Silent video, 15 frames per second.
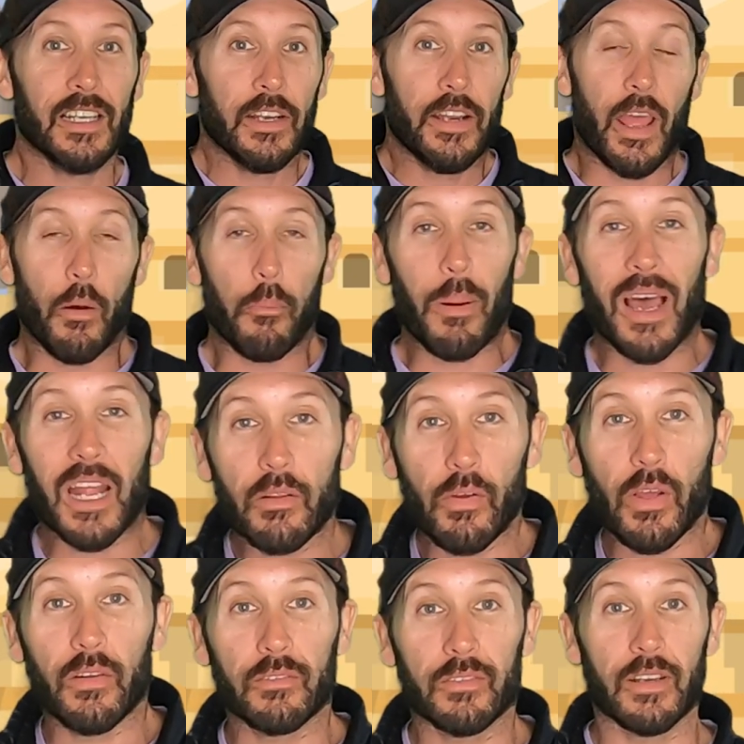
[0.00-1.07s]
Now, part of
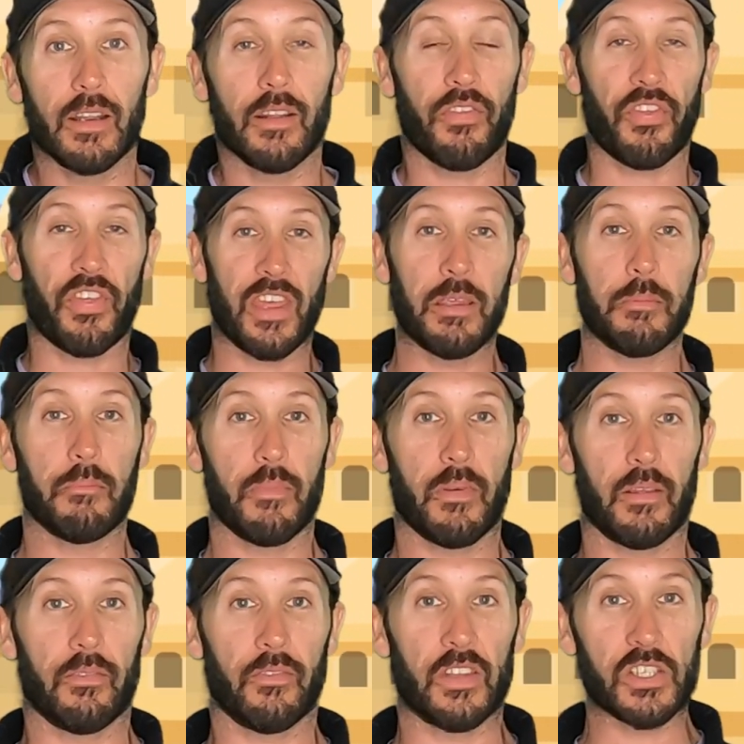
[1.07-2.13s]
our theme
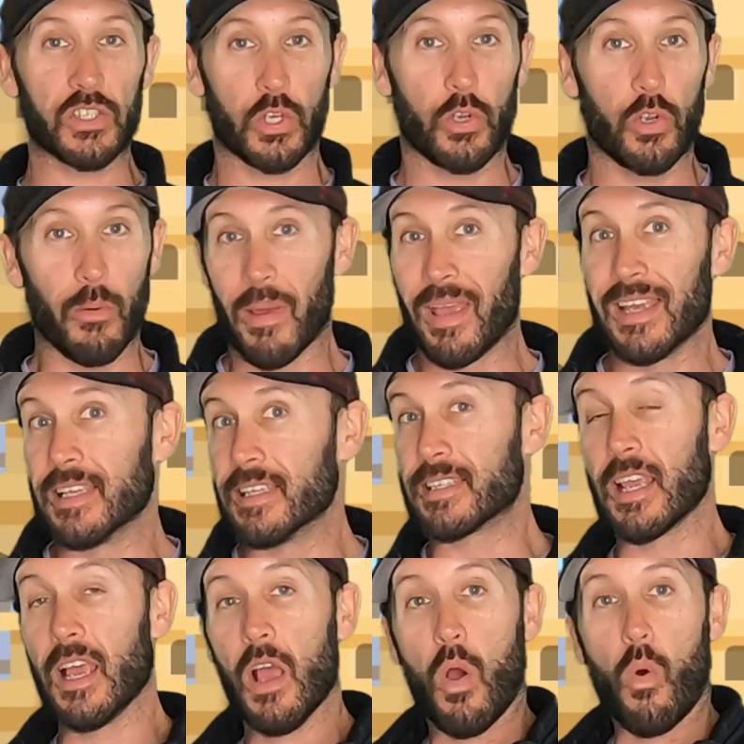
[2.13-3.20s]
this term
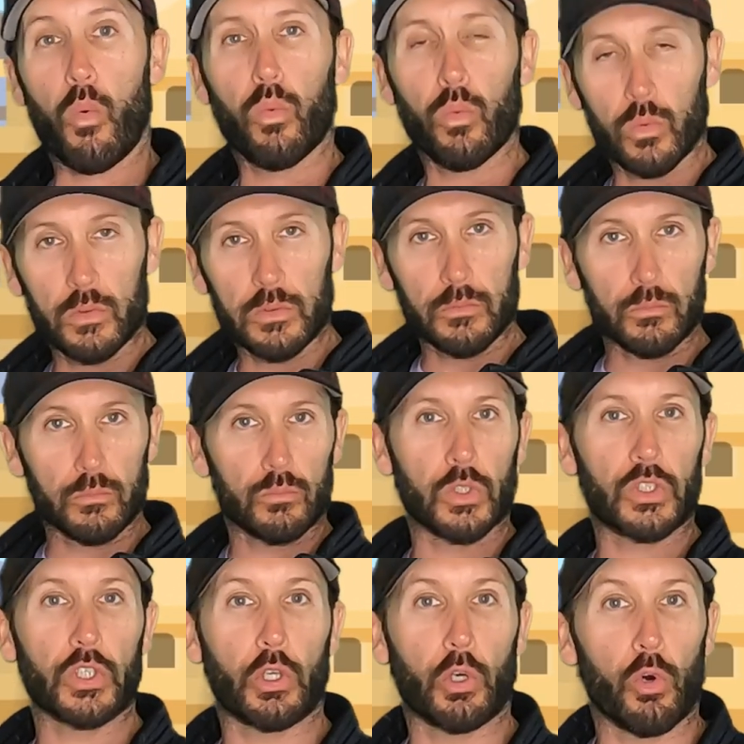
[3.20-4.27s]
is
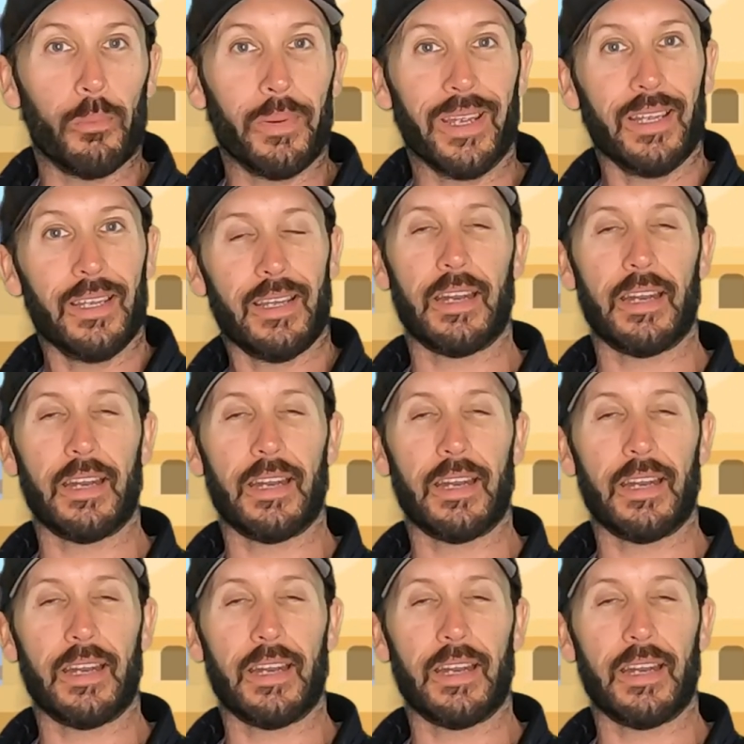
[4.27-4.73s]
What You Call Me.